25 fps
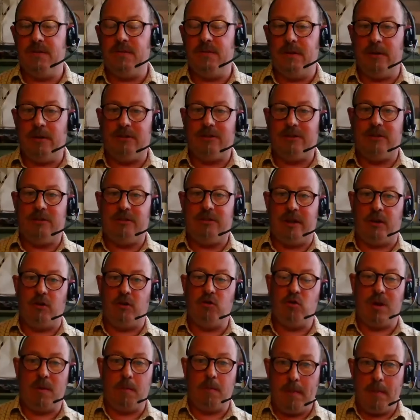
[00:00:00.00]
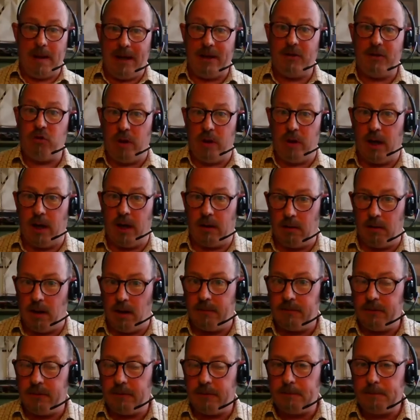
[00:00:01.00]
first century military
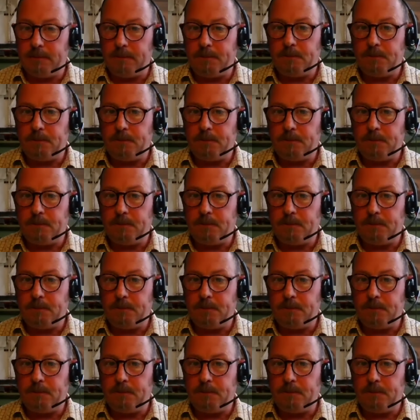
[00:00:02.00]
aircraft